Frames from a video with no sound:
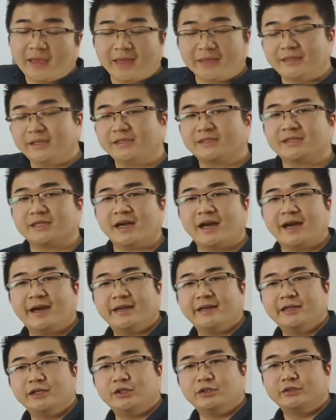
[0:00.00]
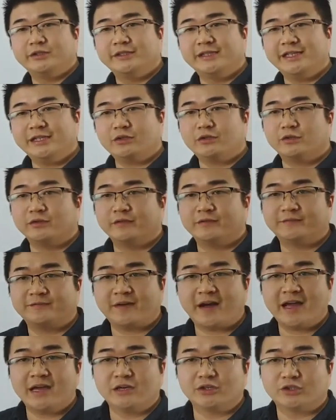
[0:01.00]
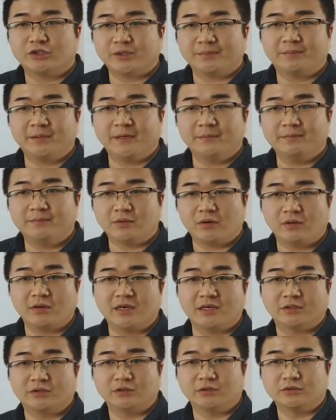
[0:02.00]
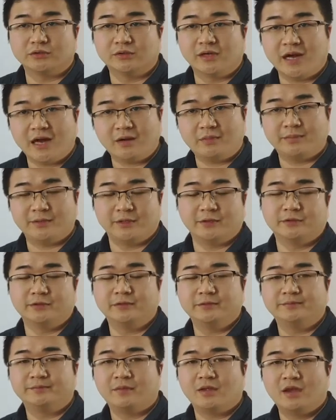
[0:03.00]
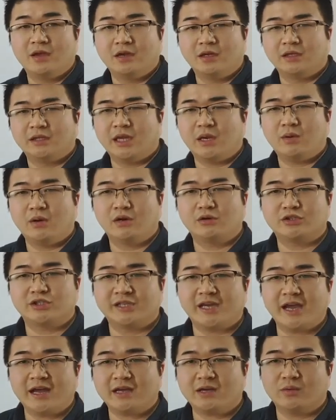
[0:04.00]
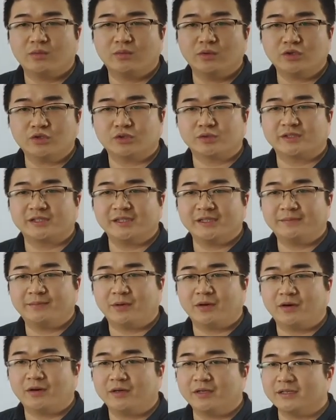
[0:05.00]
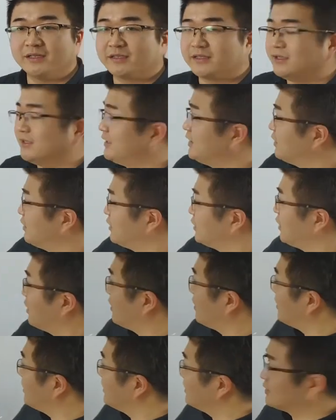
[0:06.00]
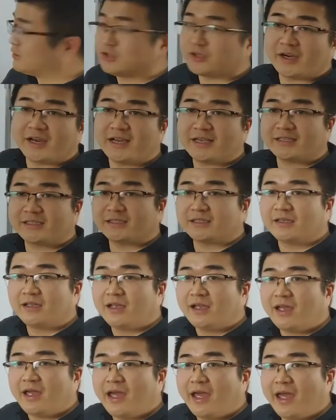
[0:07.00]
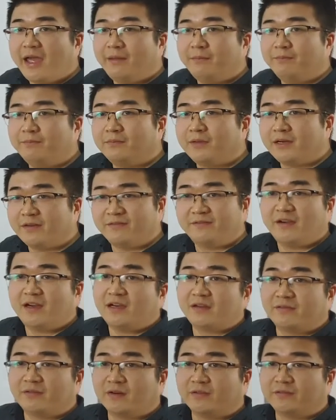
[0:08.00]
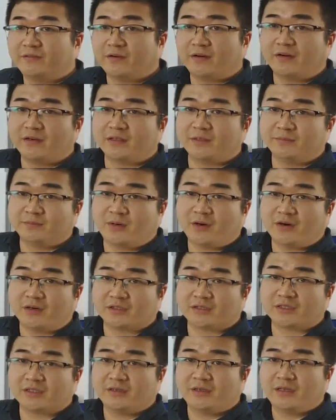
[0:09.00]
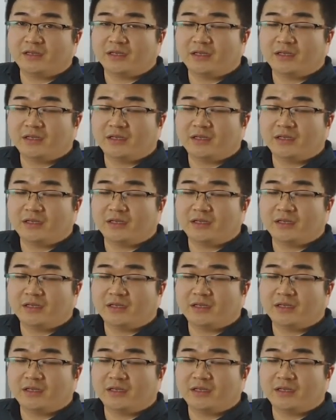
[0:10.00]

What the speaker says: At this time, you need to find a shipping broker to help you. They will check which seaport is near your address and available for import.